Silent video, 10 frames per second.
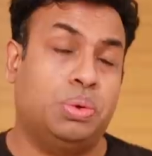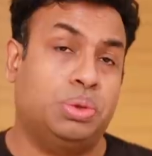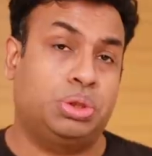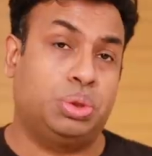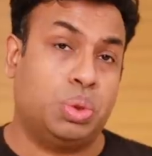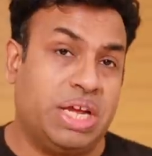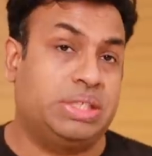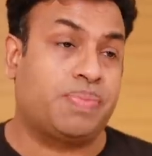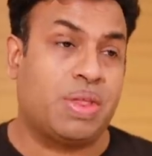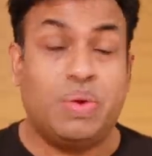oh
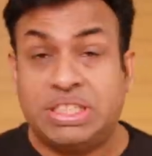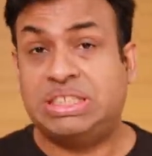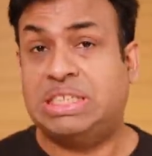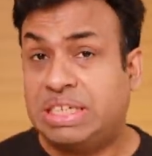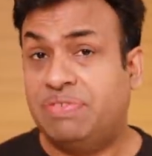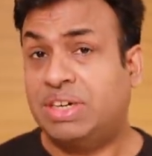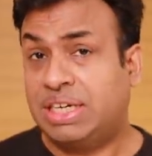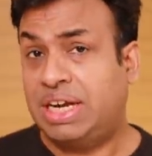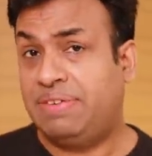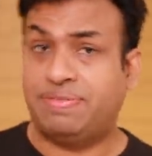storage, which is
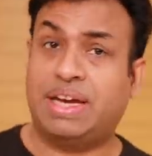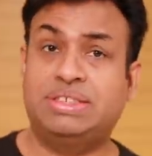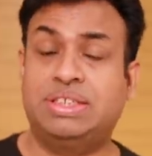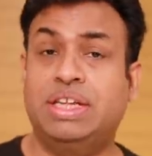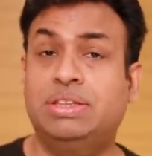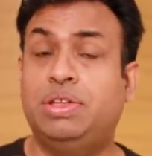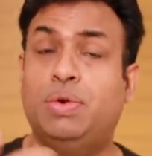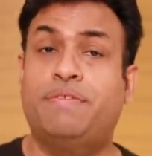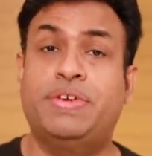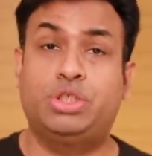significantly faster than the
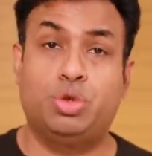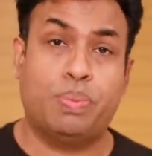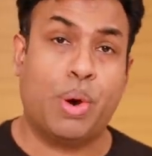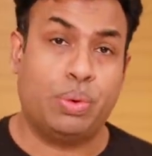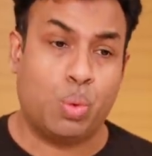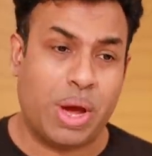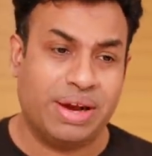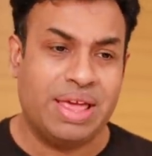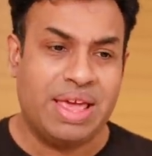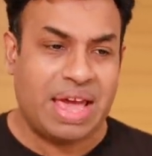U F S two point one,